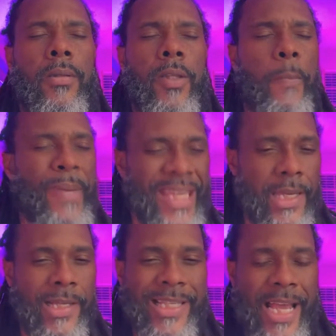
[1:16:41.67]
The
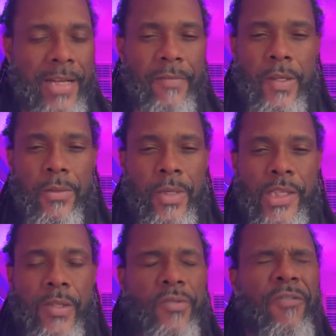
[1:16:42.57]
being side of you
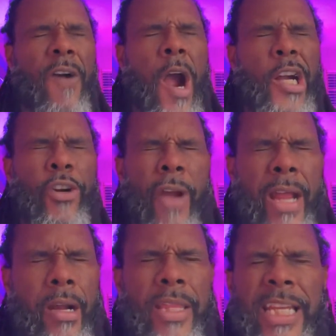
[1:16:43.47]
is far
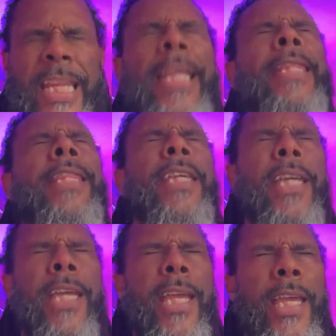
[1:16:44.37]
greater than
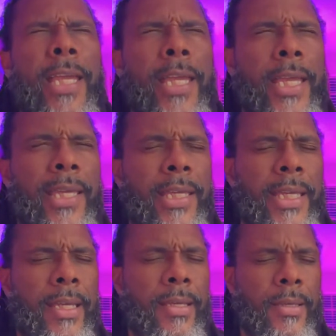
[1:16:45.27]
anything